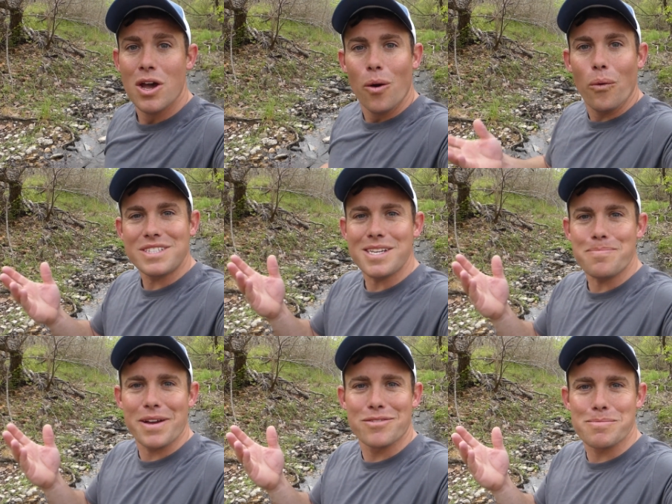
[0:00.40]
What's
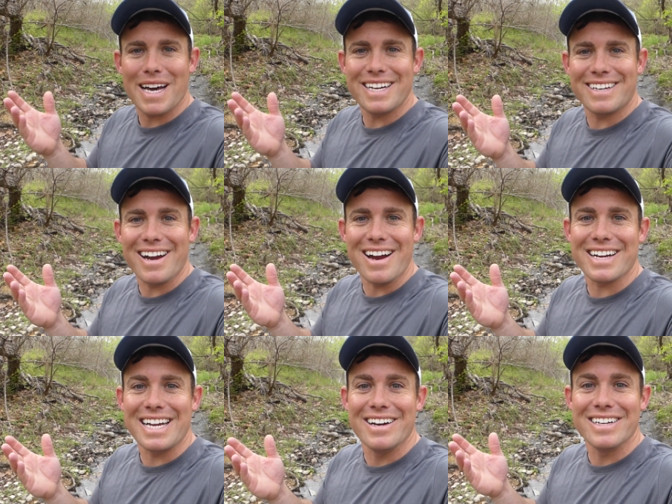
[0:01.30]
up everybody,
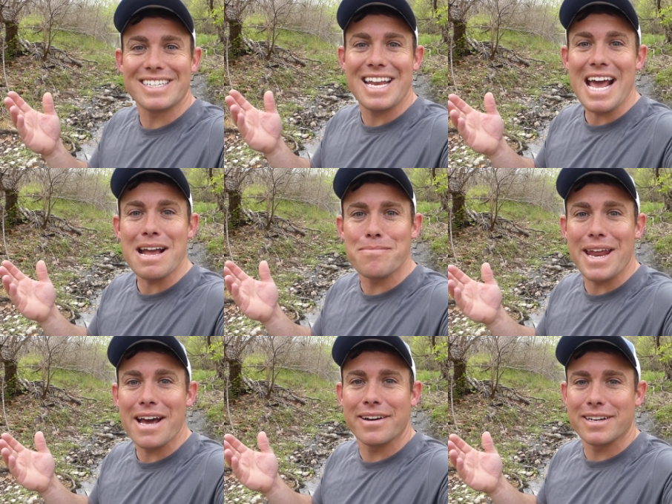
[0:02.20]
Derek here, and today I'm
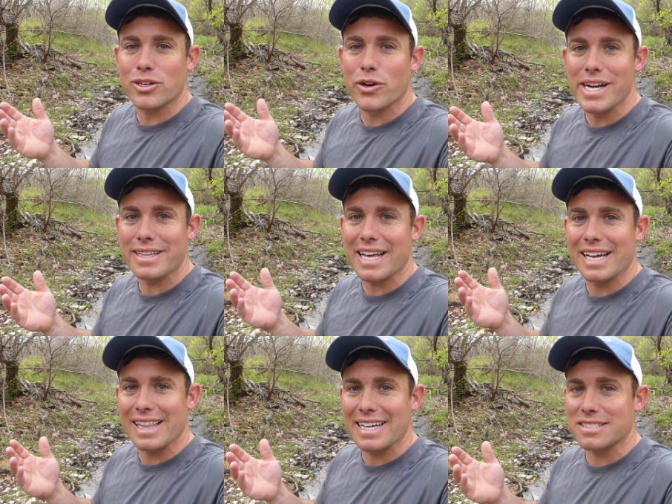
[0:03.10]
down at a creek that
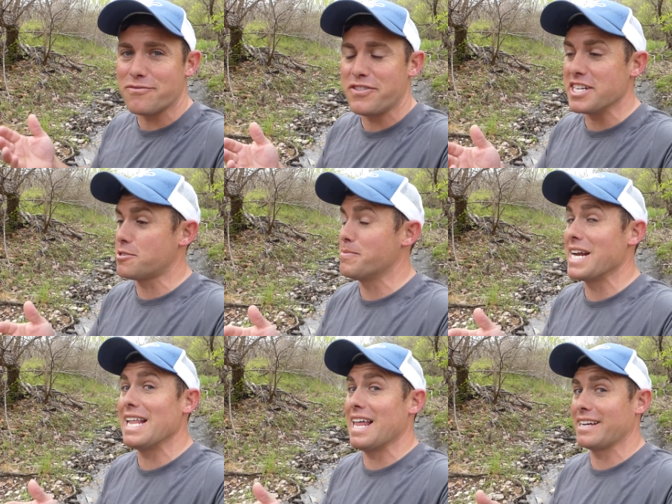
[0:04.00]
I like to fish, but
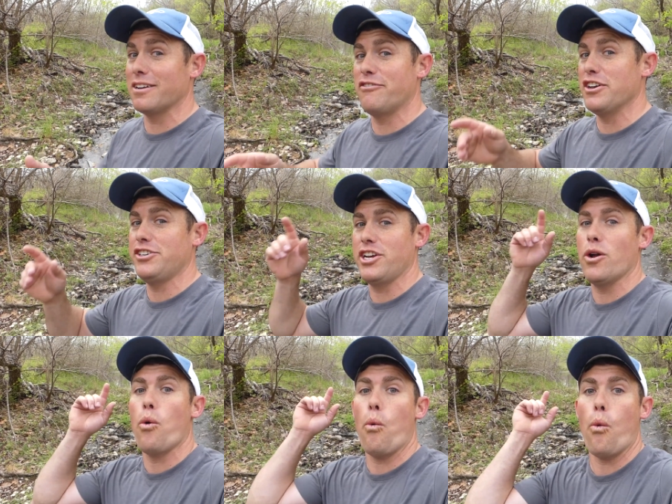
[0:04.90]
I like to fish
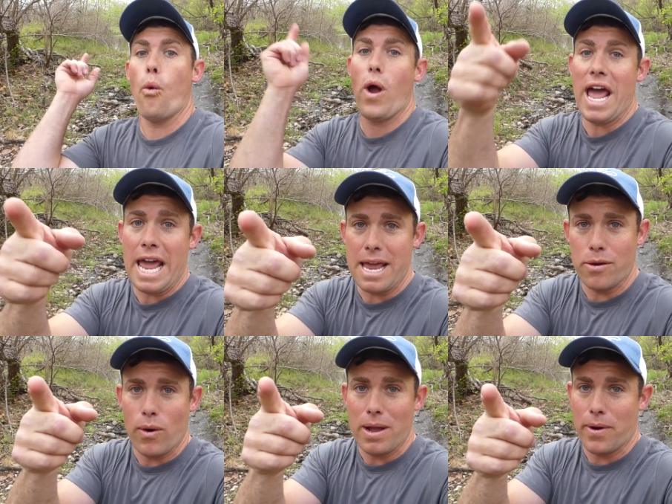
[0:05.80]
it
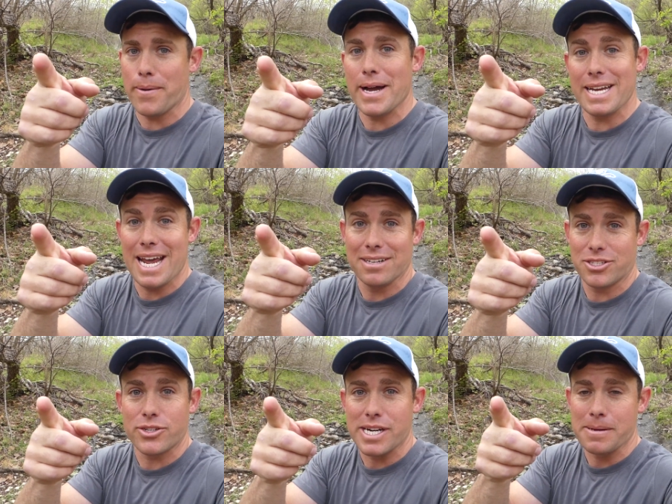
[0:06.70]
way, way, way, way
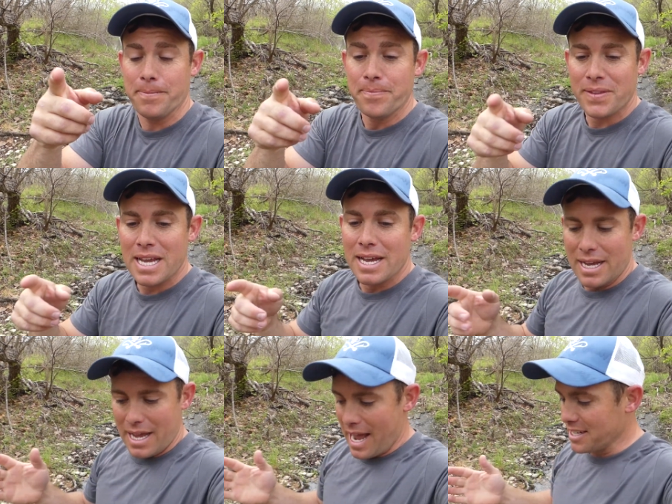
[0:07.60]
downstream.
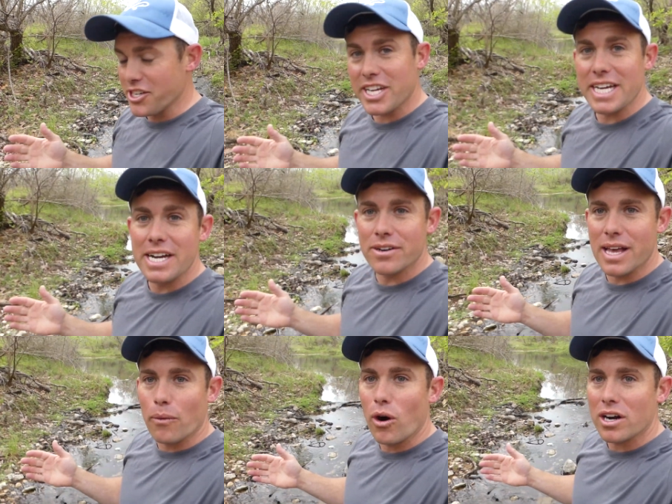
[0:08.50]
As you can hear,
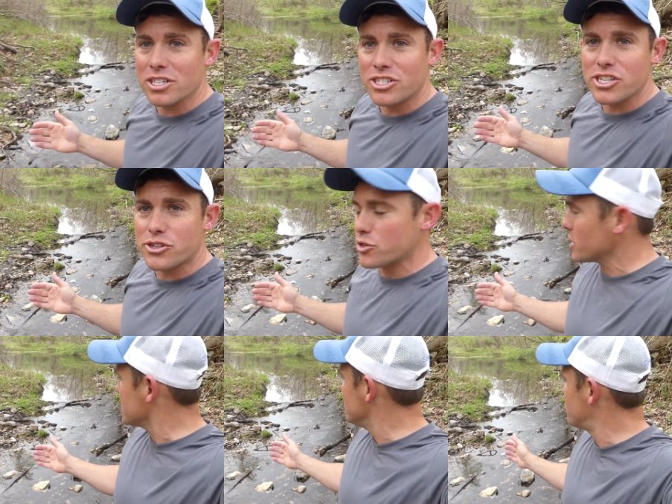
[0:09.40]
that water's just
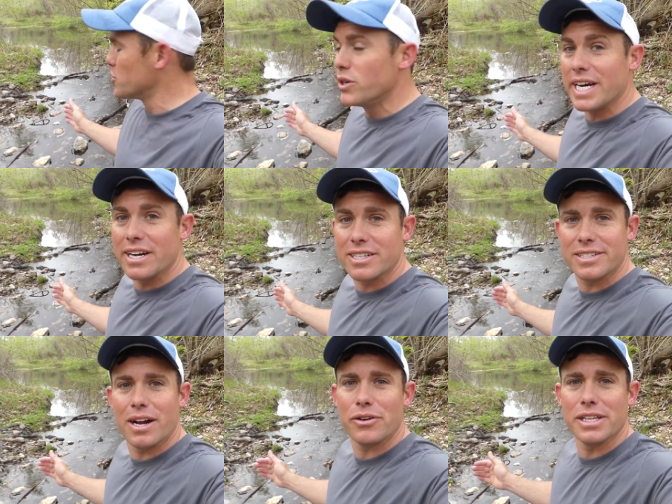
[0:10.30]
trickling through here.
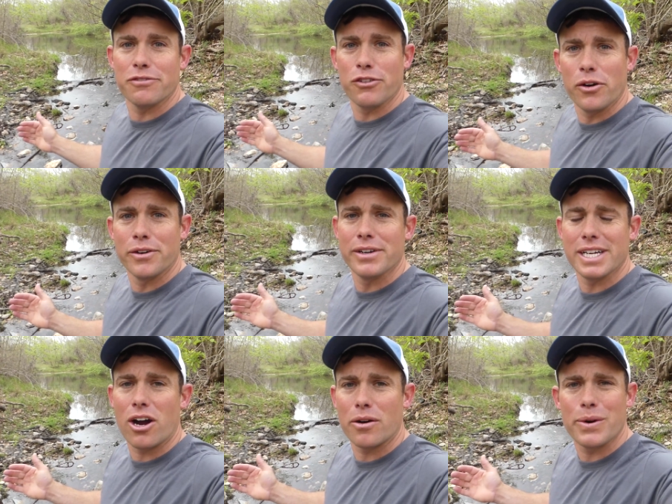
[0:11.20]
It's not really flowing
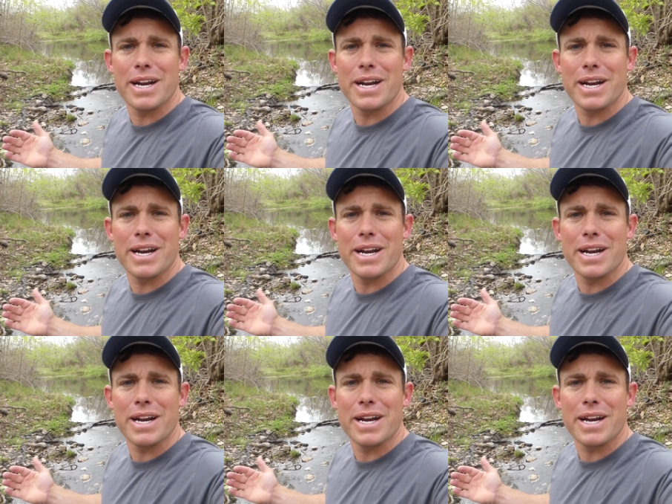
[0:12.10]
really hard.